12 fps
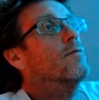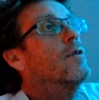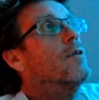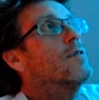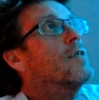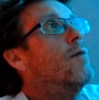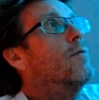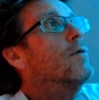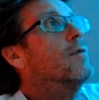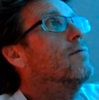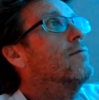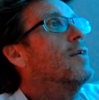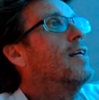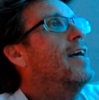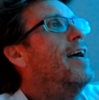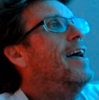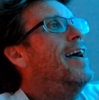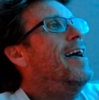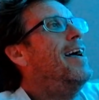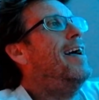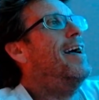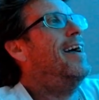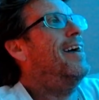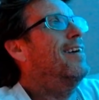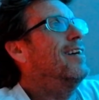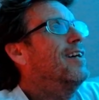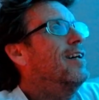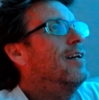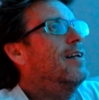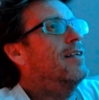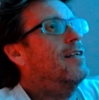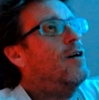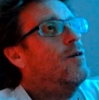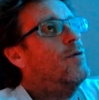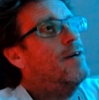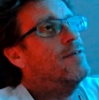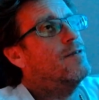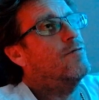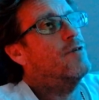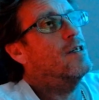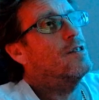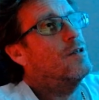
close that one. Now we'll have some fun.